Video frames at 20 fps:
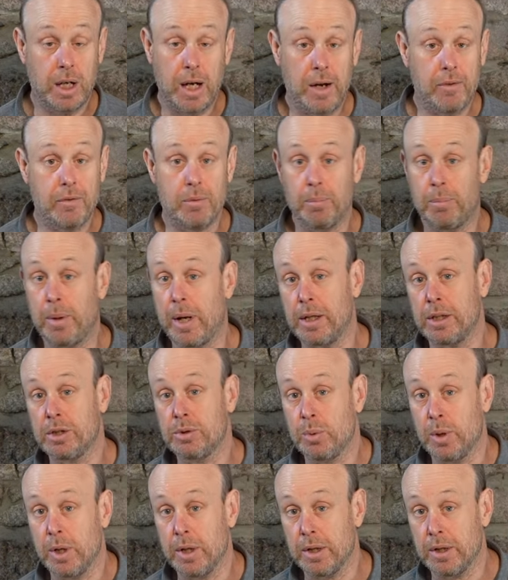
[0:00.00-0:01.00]
I haven't back
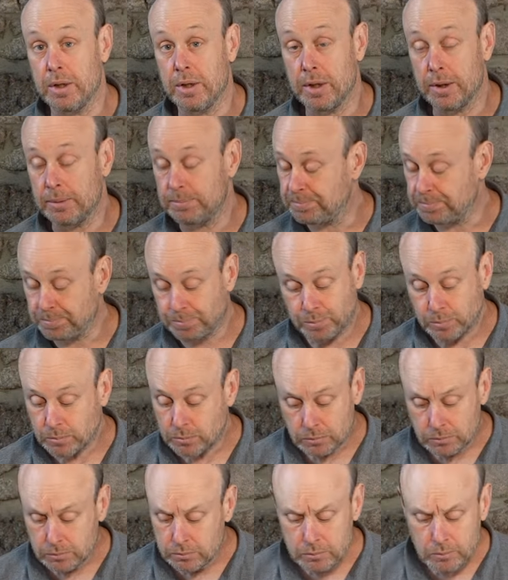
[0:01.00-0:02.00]
sweetened it.
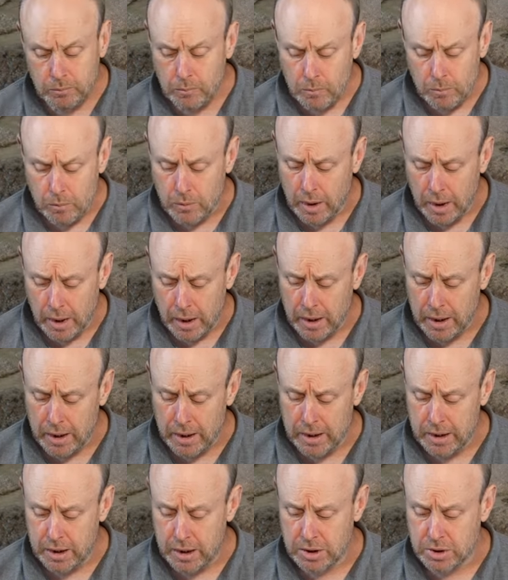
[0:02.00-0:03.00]

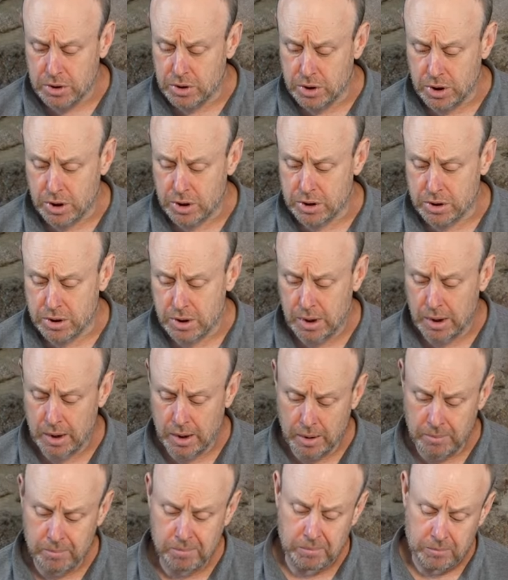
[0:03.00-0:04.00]
It is just
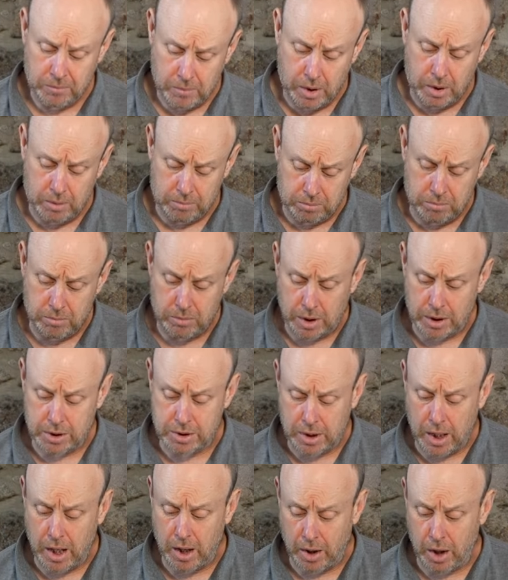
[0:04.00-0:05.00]

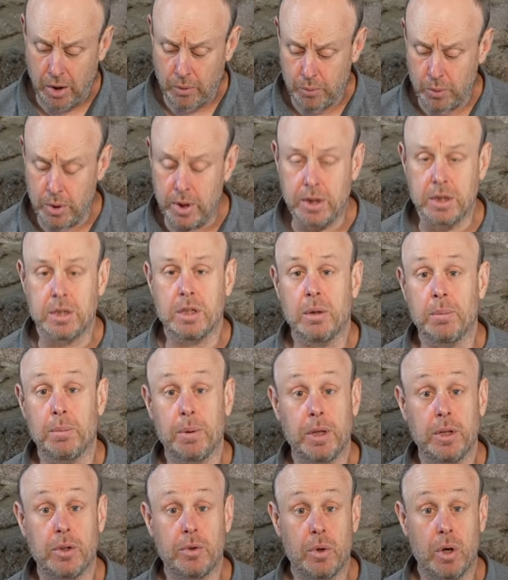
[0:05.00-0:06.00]
a
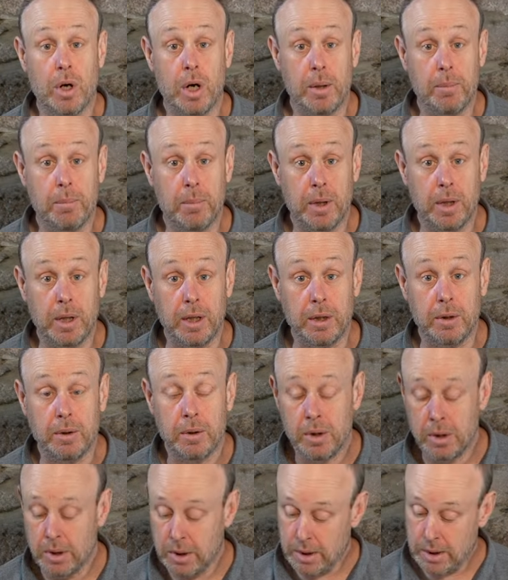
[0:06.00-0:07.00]
reasonably dry mead.
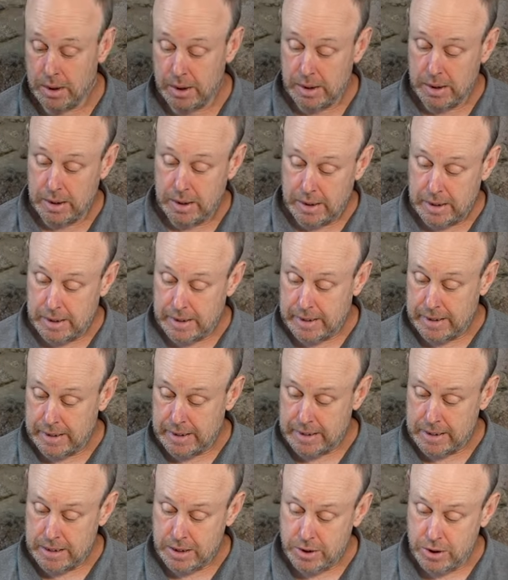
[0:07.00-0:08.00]

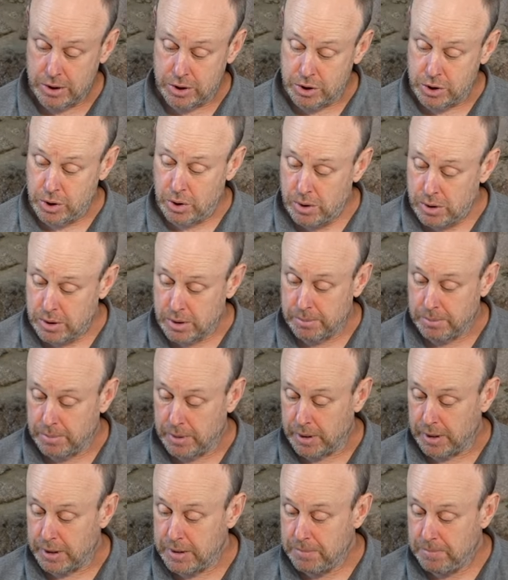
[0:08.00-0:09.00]
The chocolate
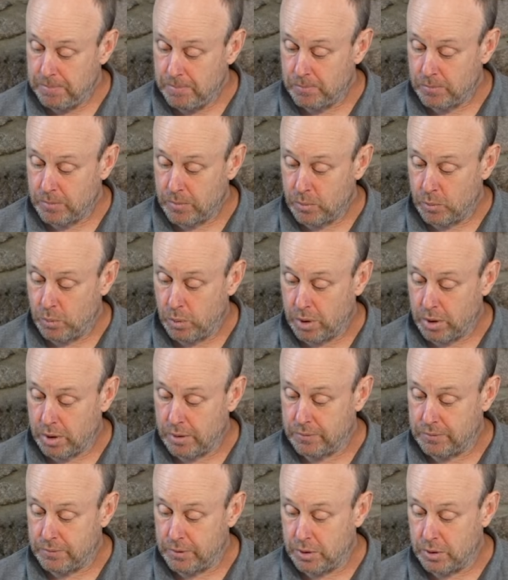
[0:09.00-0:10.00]
mead, what
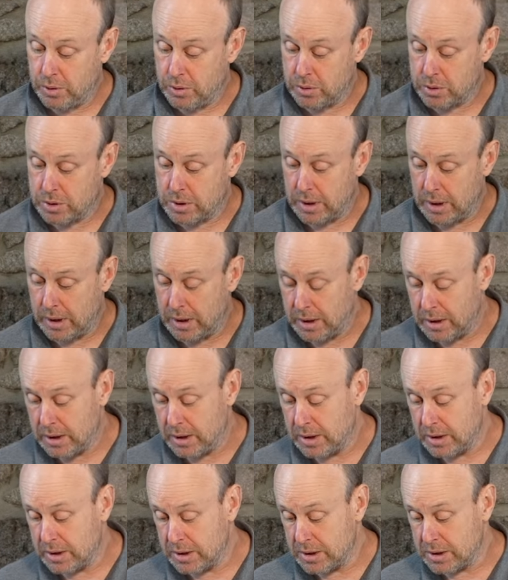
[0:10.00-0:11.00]
I've used
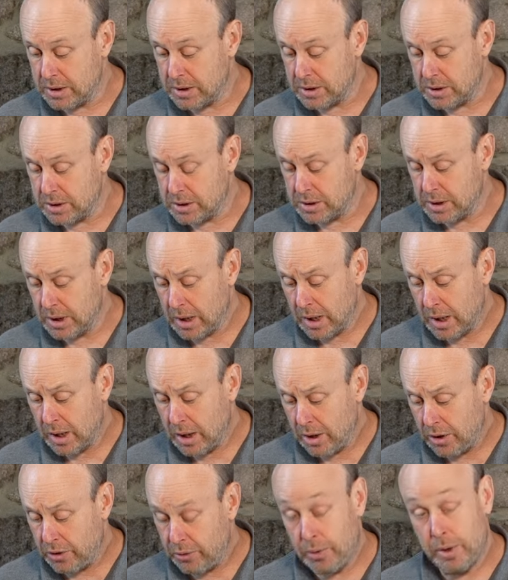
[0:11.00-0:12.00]
is
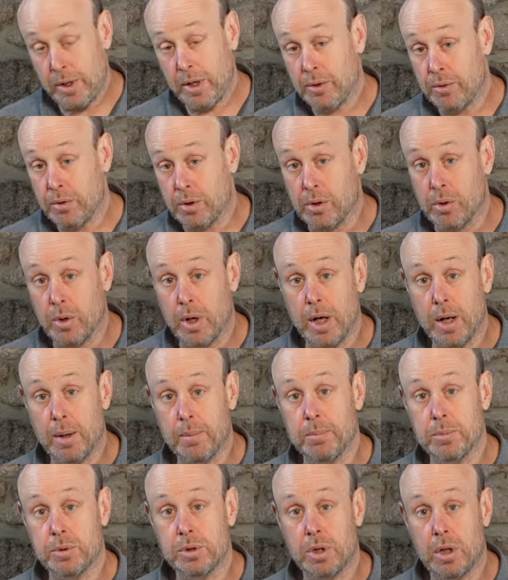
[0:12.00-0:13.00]
300
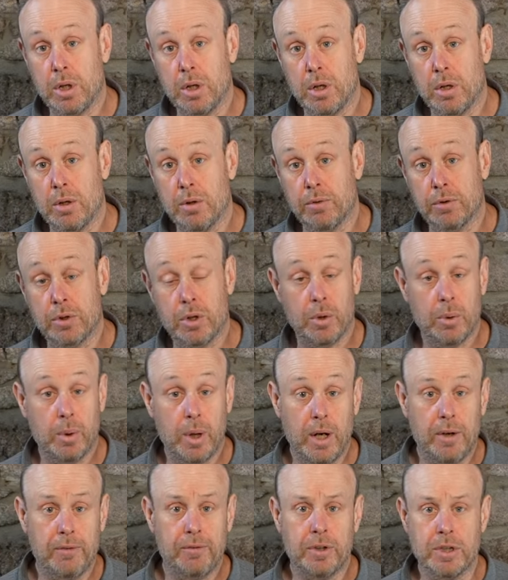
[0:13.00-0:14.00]
grams of
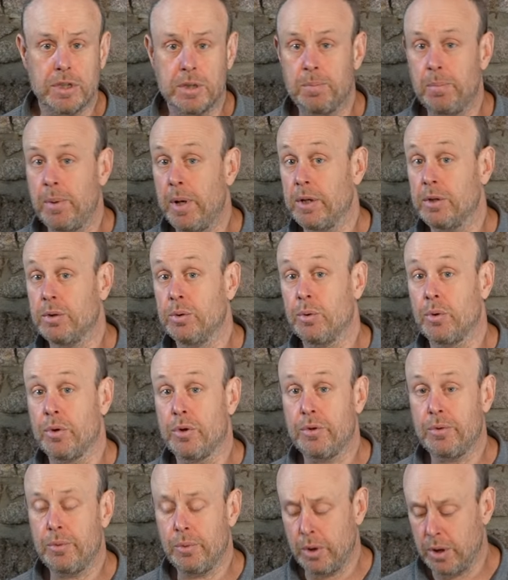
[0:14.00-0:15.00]
Carafa Special
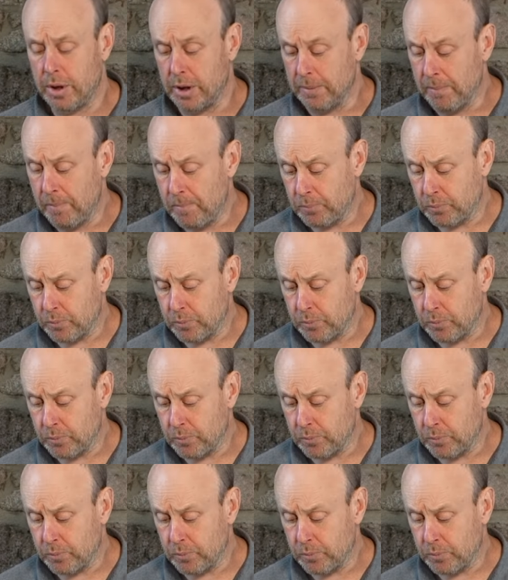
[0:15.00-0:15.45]
III.